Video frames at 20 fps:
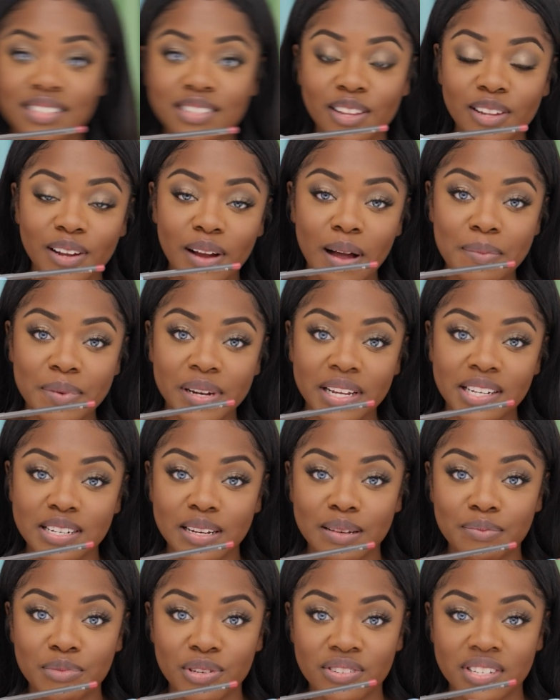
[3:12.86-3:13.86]
color combination
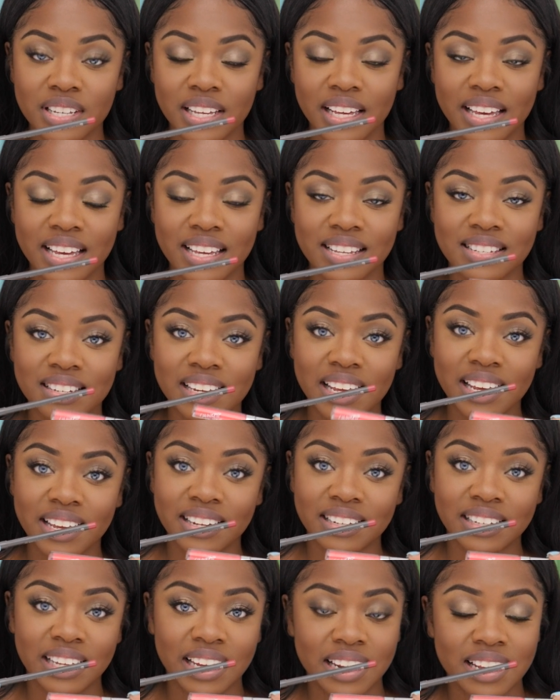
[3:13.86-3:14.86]
I'm using is Naked
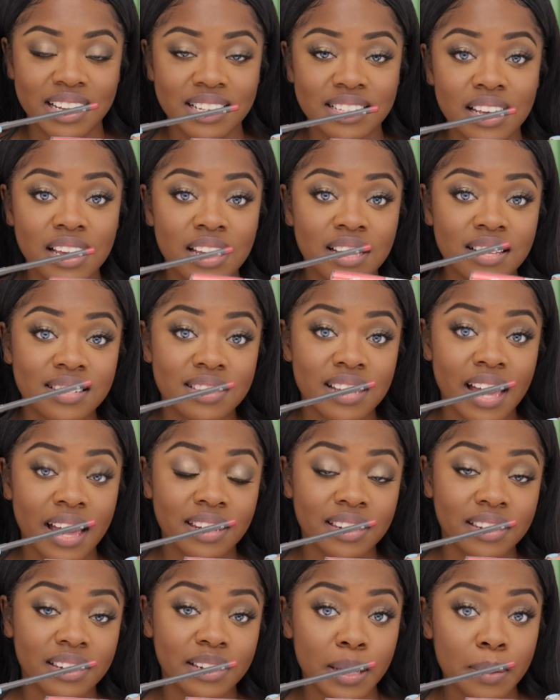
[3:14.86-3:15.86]
Ladies
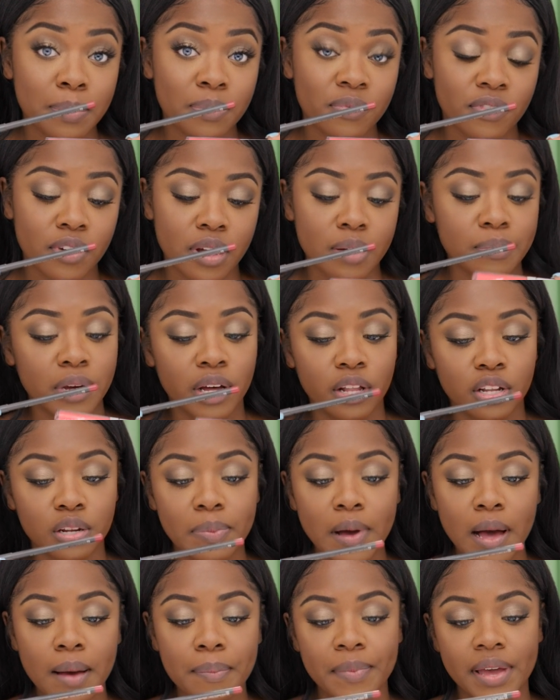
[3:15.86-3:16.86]
Satin Lip from
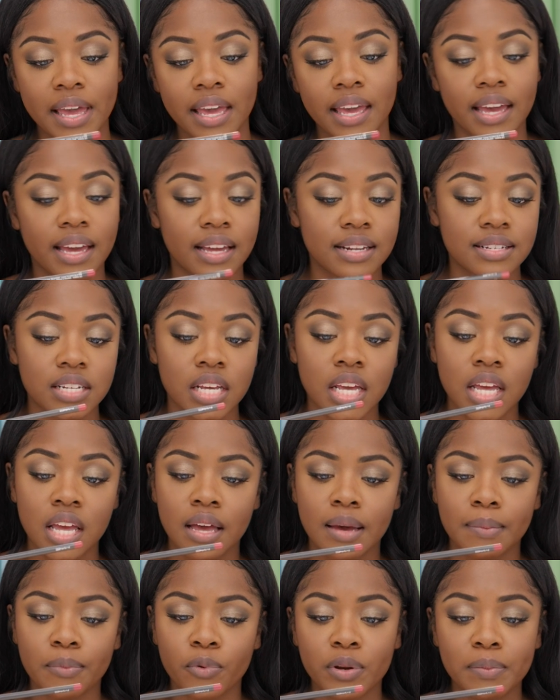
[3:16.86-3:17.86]
ColourPop, and
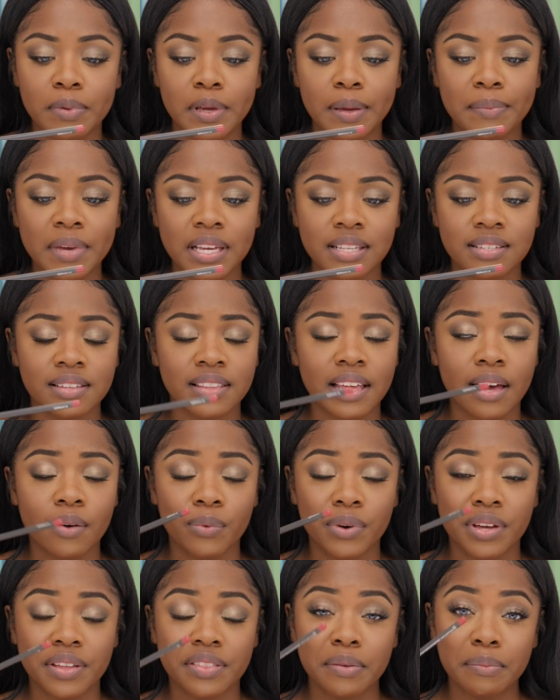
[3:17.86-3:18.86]
I'm going to be mixing that
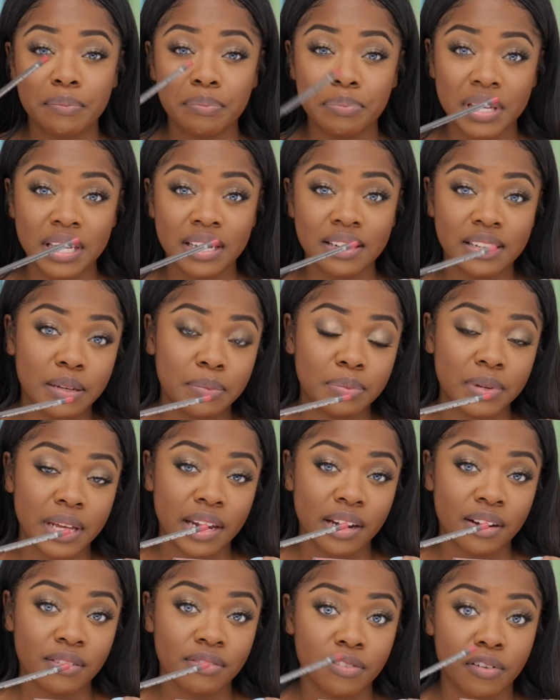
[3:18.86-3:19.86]
with Beet Lip
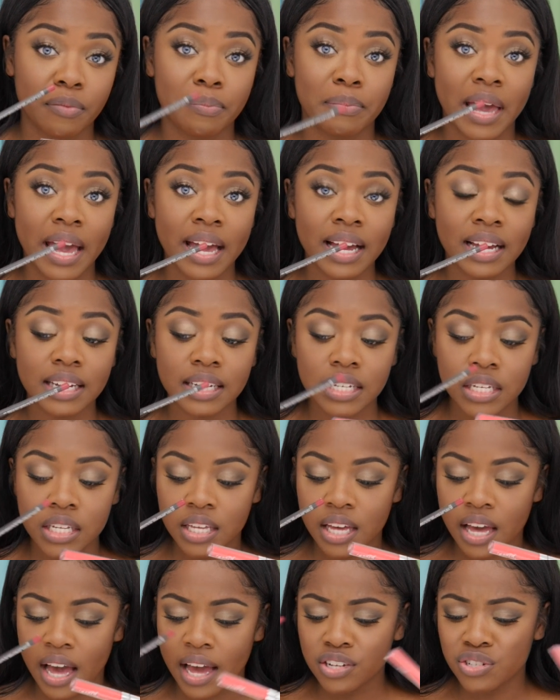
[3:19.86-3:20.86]
Liner from MAC.
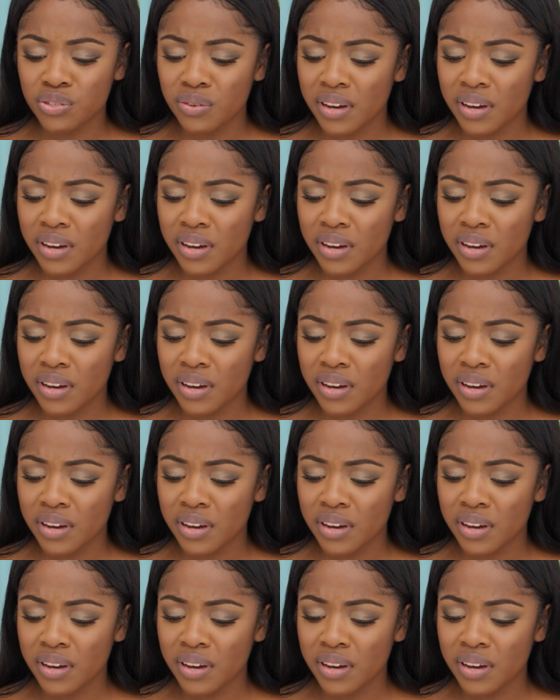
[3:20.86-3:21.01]
I do